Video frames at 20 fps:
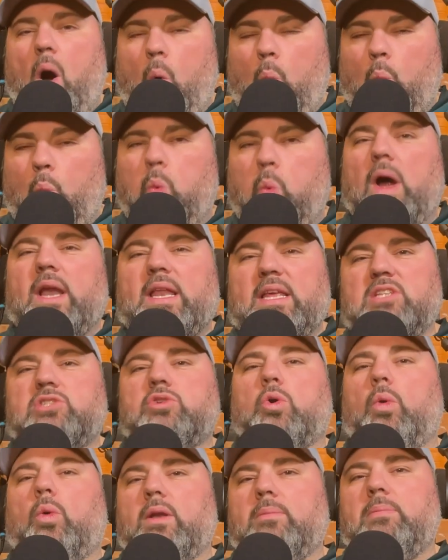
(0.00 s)
what is
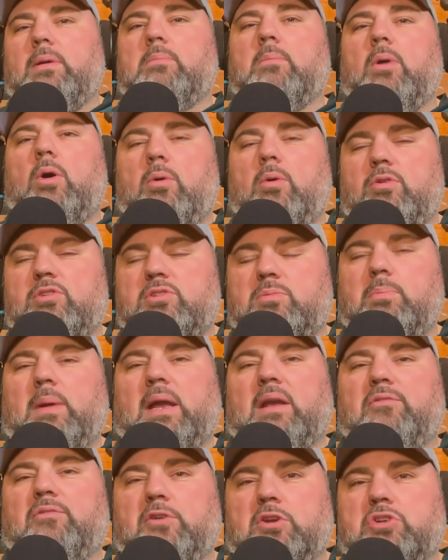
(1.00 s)
going to be most
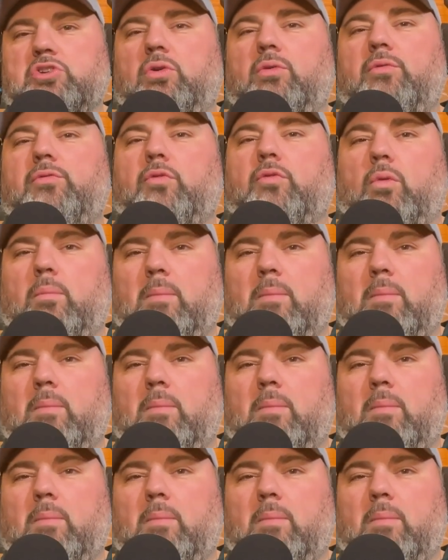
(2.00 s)
beneficial for